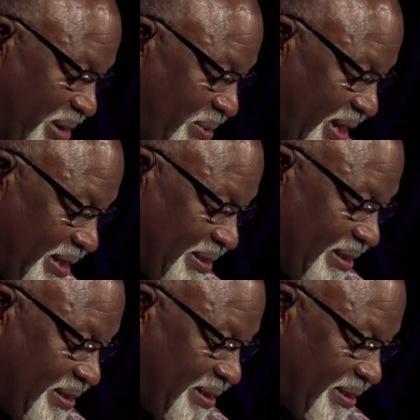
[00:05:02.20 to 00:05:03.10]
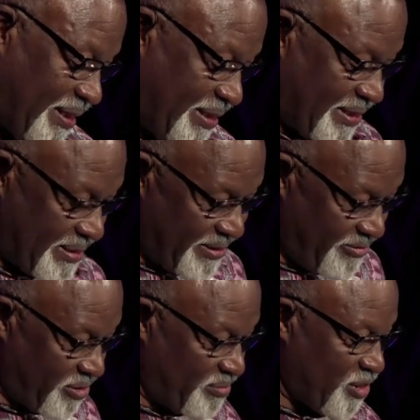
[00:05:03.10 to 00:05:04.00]
brothers and sisters
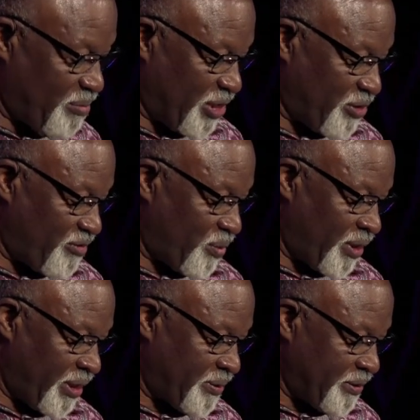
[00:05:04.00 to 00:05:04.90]
from this part of the world.